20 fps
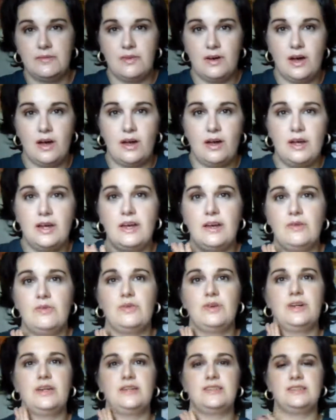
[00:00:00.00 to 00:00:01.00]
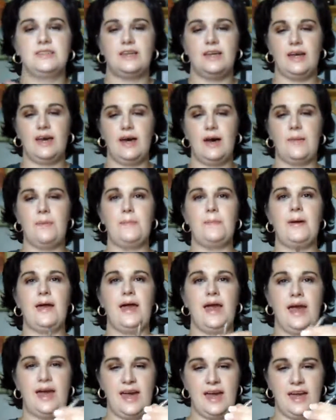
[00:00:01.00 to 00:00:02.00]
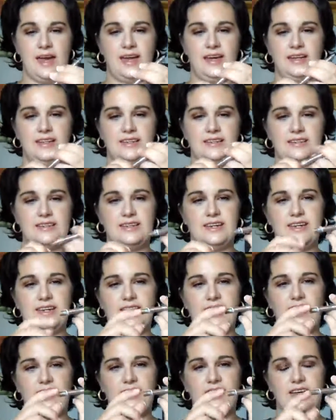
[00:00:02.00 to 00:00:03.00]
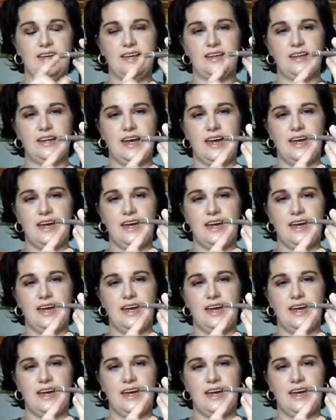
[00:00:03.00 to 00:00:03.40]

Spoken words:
of all, it was a pain to get, like,